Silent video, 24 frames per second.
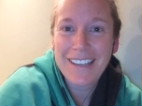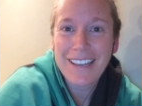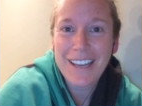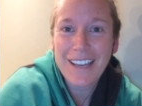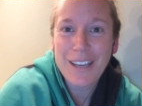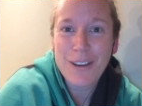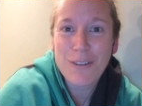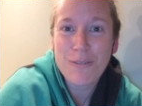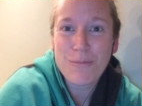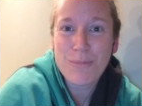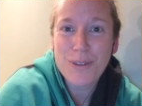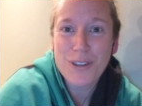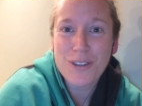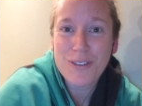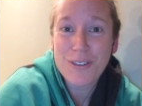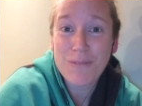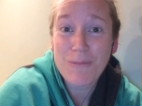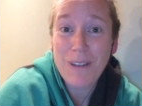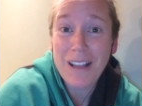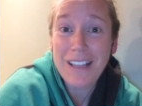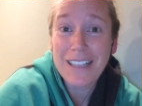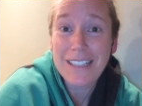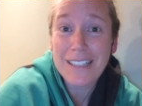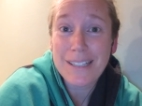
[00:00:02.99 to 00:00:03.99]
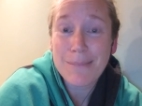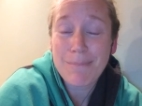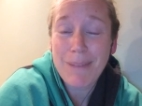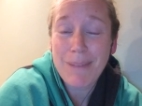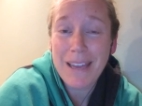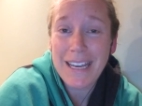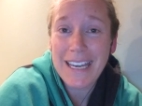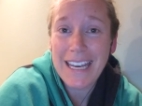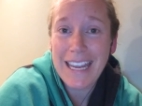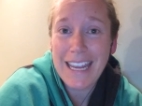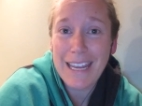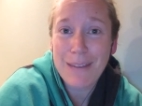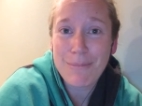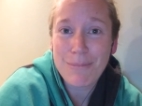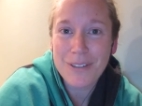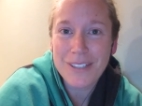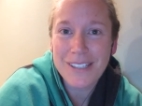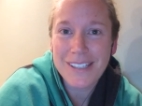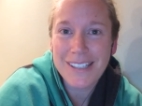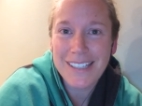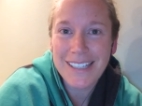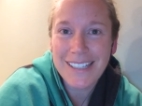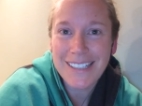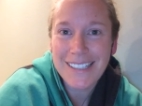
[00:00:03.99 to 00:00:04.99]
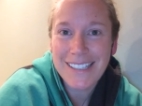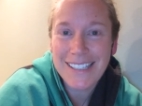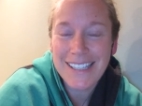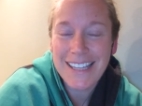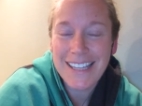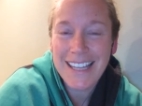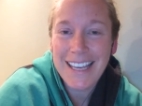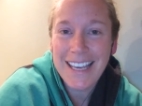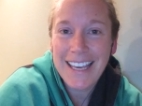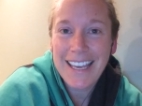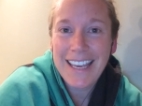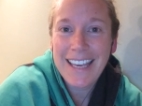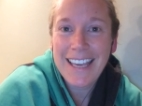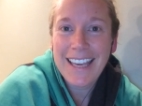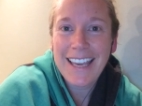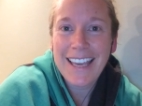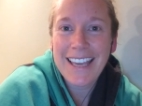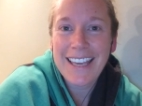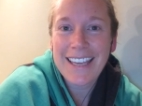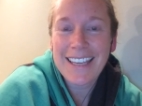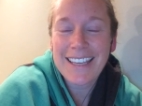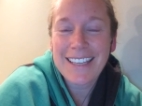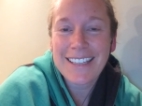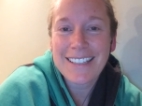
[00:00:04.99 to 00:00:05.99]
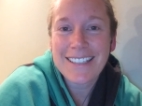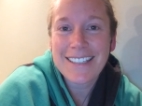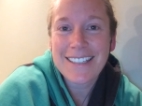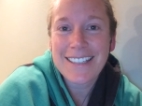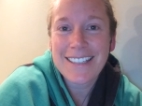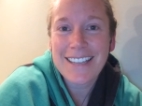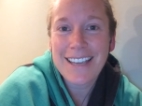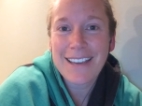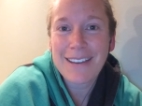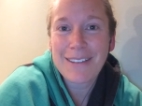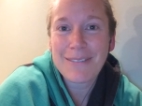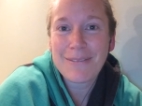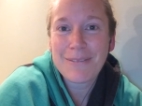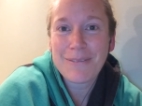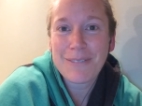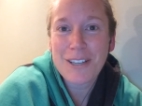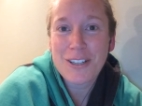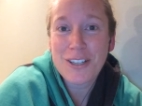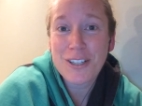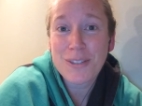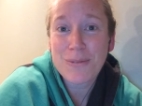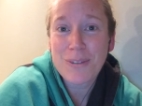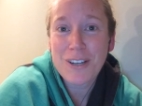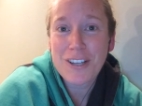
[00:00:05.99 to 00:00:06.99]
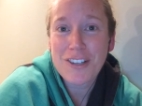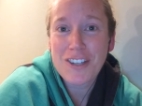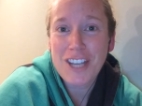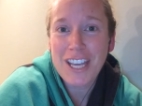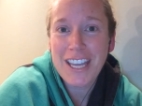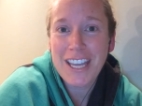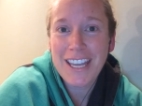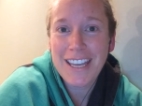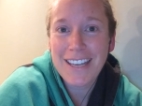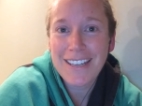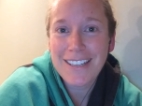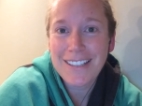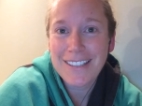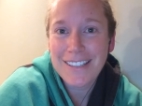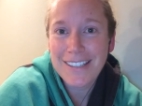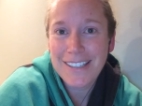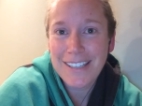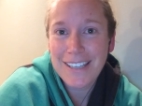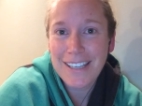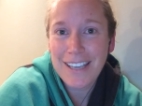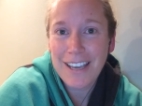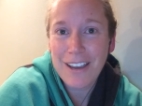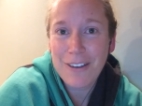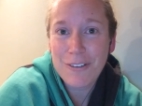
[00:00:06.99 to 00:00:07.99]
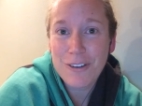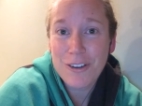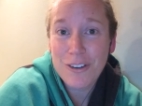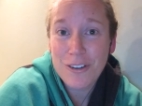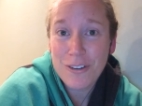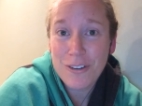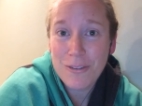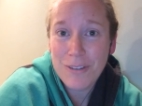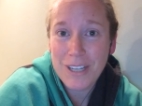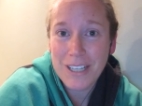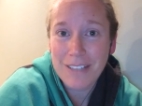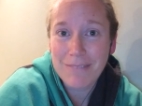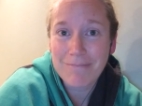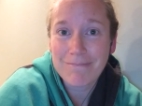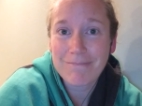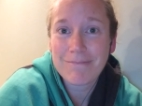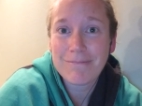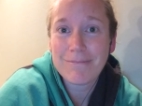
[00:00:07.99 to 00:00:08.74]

I hope you're doing well. It's Monday, April 6th, and um, I just want to check in and see how you're doing.